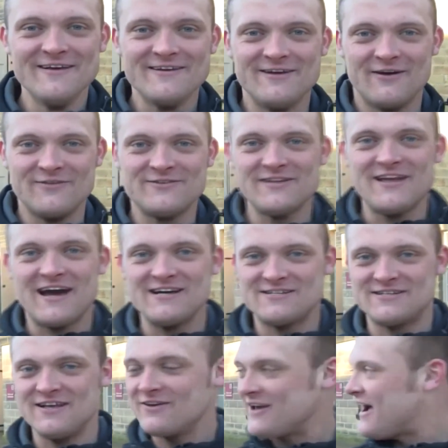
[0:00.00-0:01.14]
You know, there's a nice
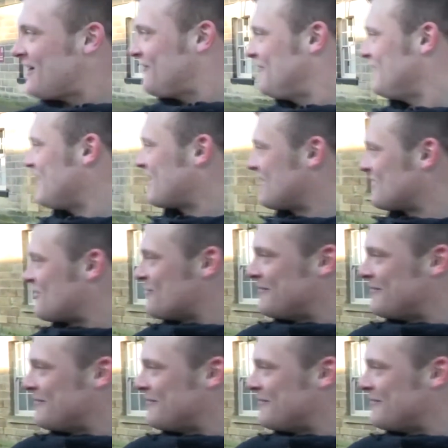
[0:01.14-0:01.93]
little cafe, you can come and